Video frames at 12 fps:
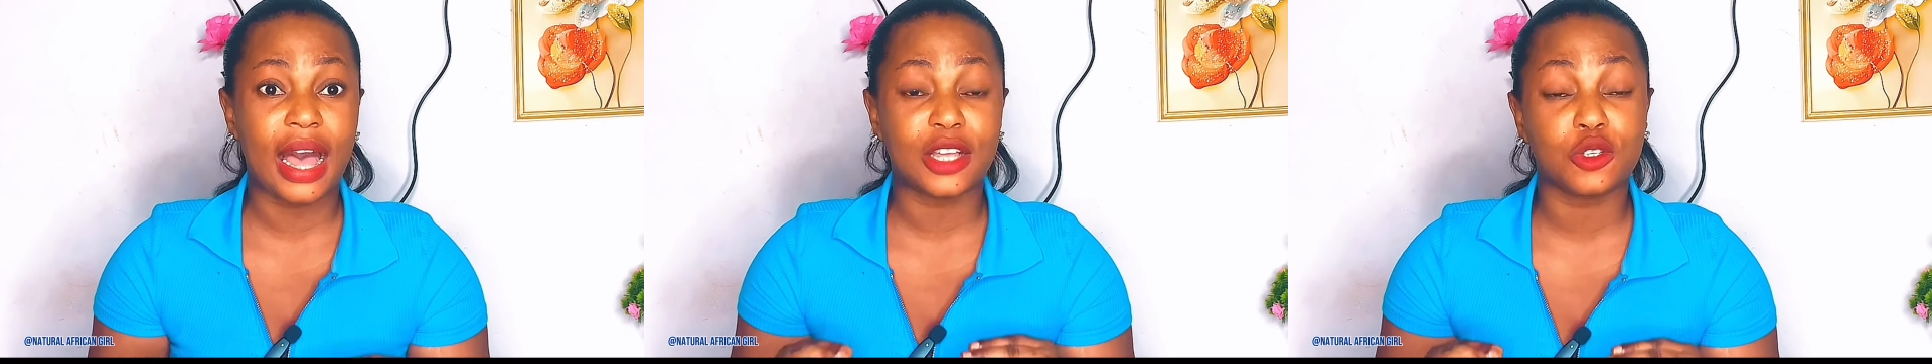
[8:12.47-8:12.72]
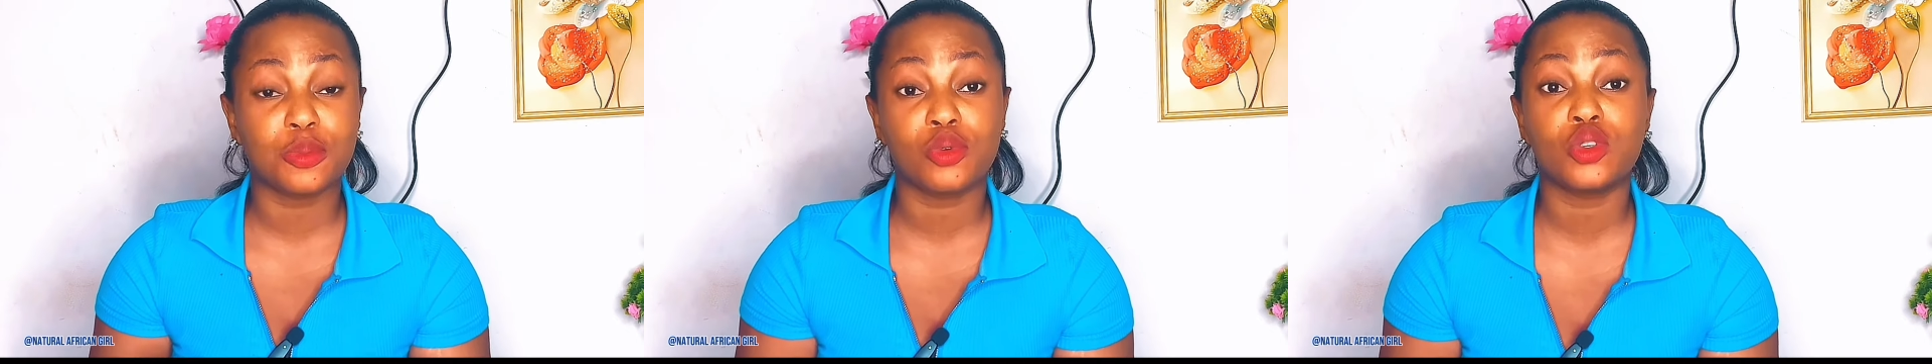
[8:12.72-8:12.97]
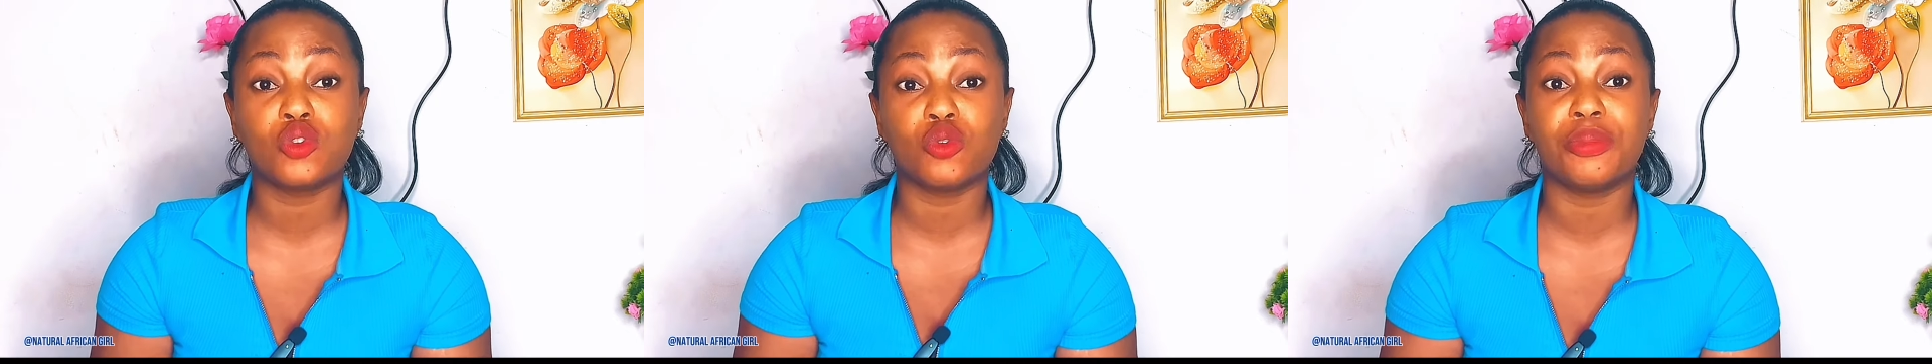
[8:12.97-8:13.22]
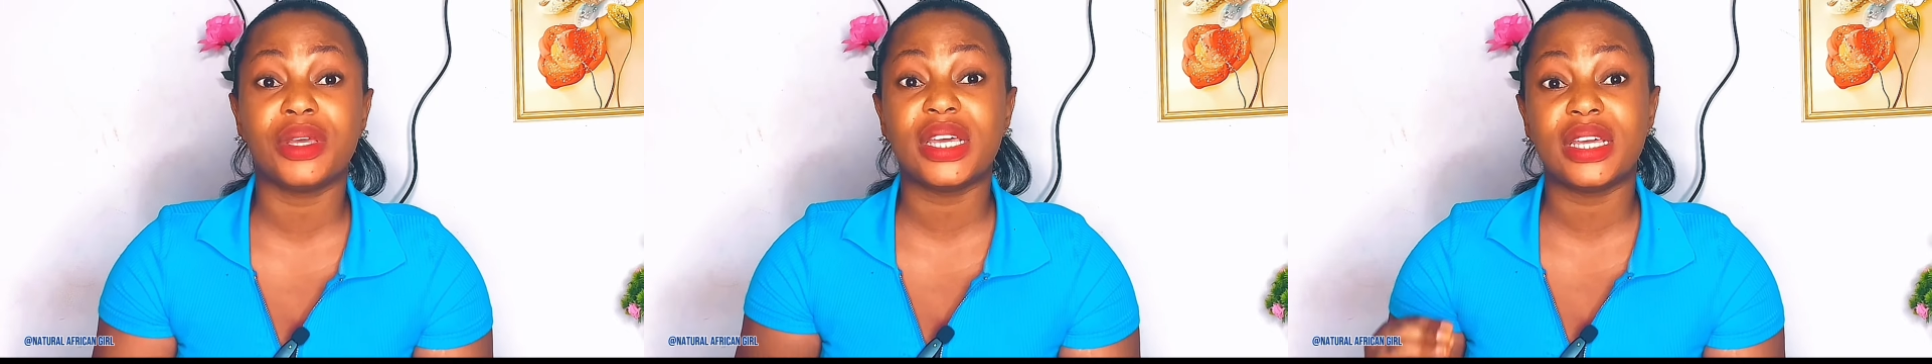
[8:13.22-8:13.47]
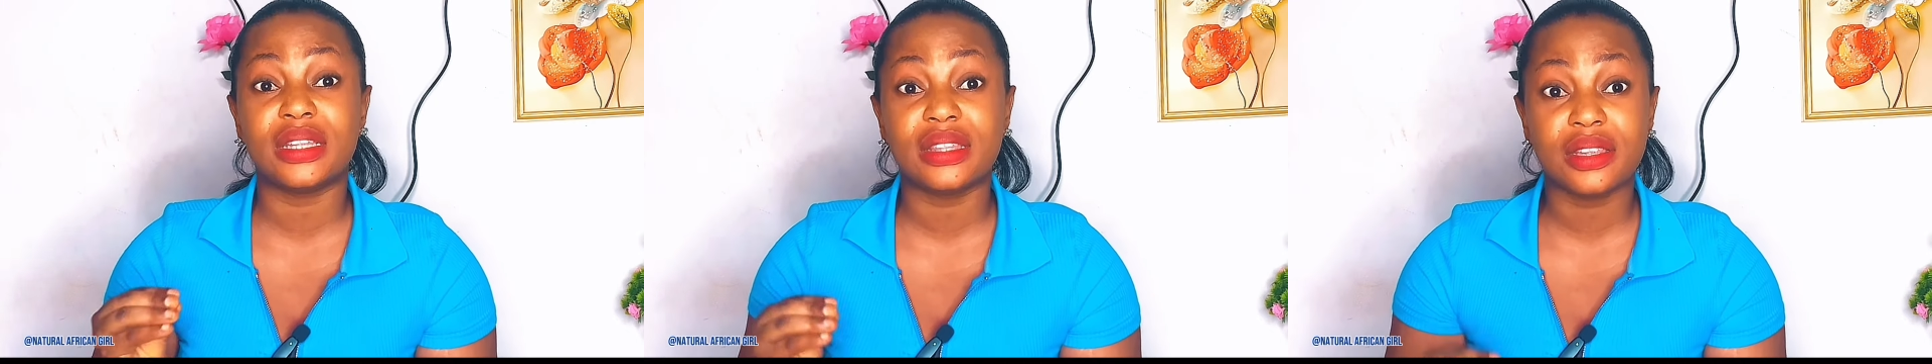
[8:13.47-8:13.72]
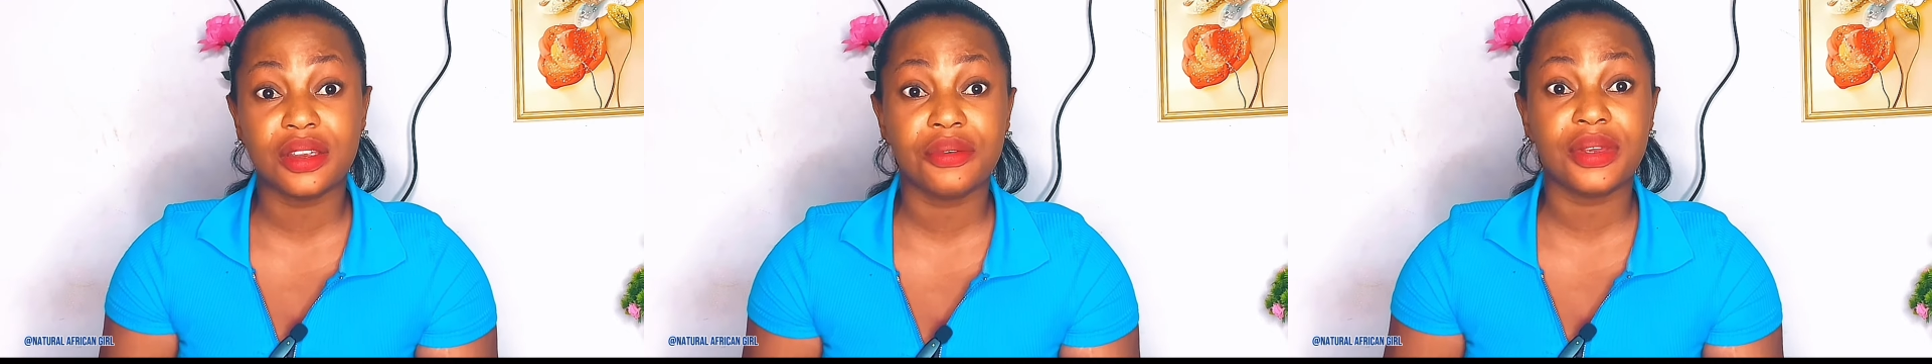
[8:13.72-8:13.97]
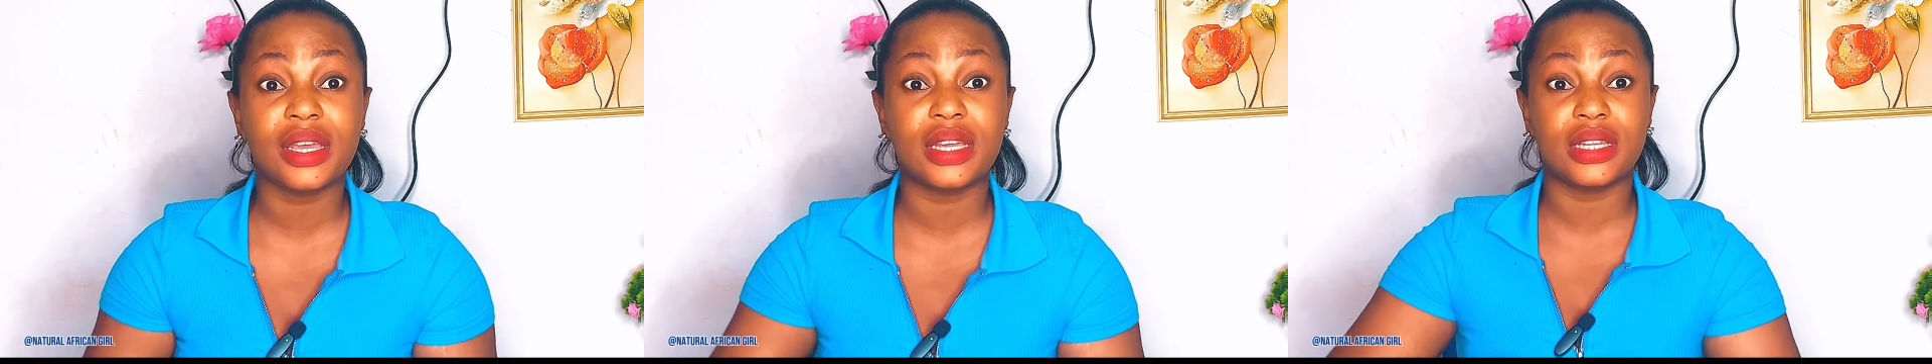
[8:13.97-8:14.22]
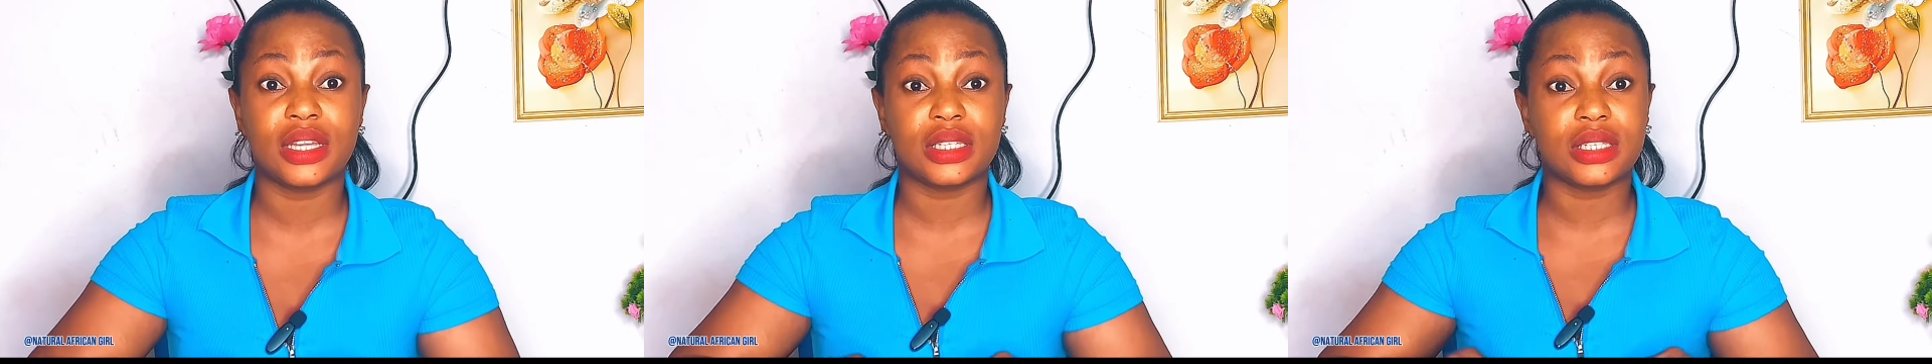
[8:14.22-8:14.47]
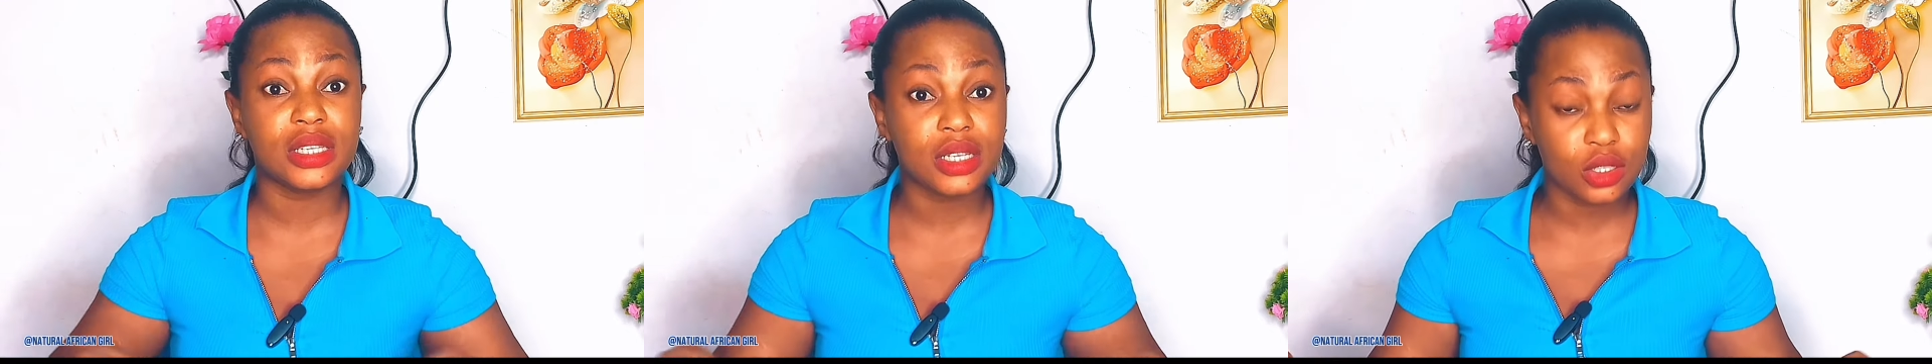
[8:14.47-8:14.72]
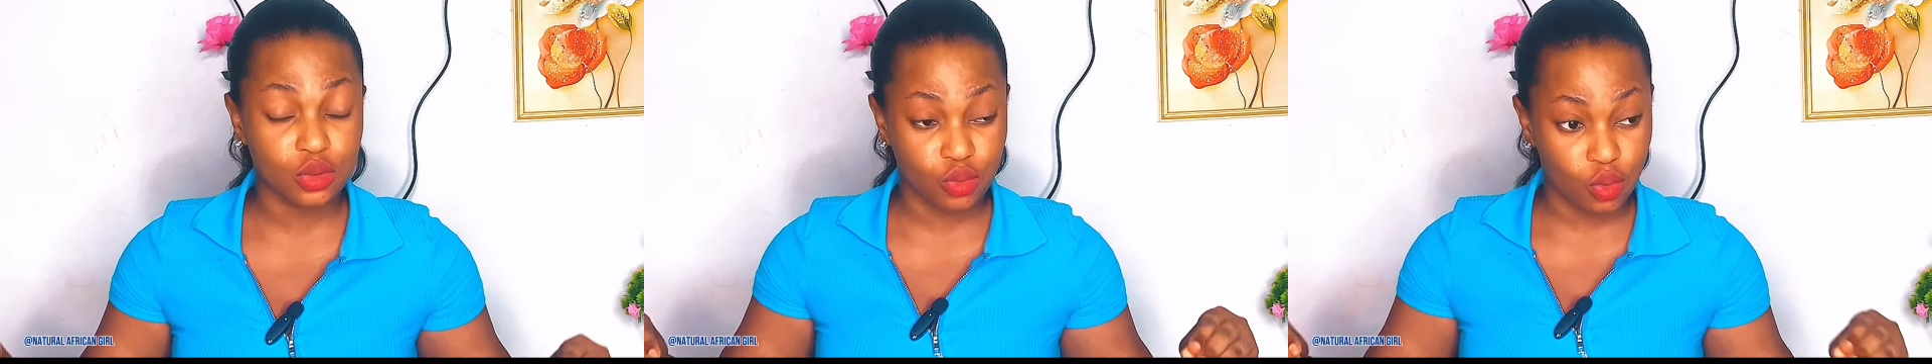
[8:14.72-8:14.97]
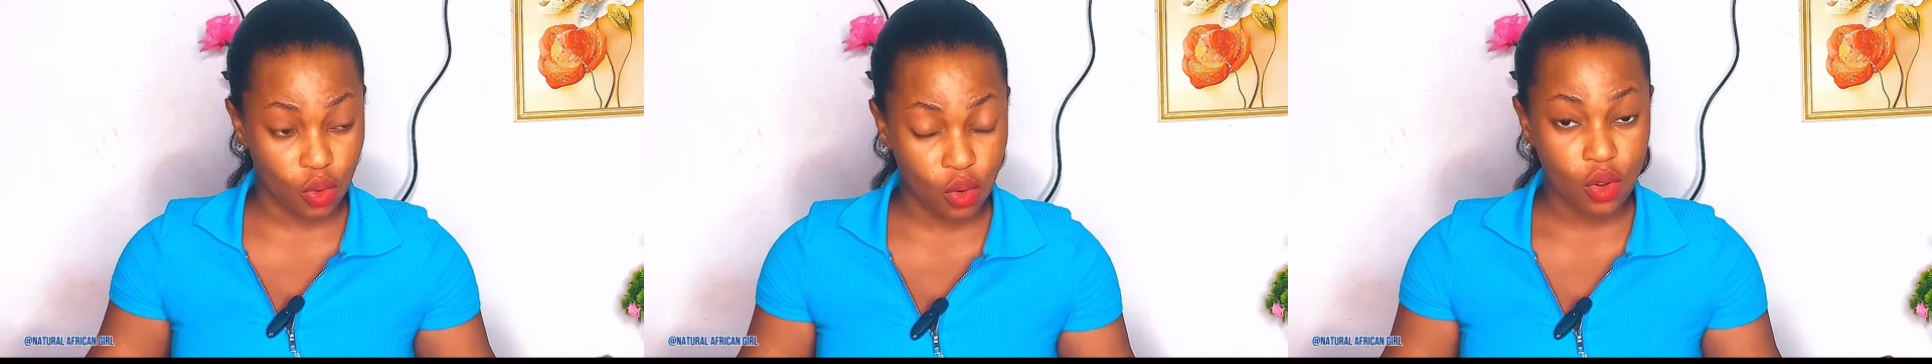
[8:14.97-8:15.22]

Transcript: are supposed to be in three in the seat row.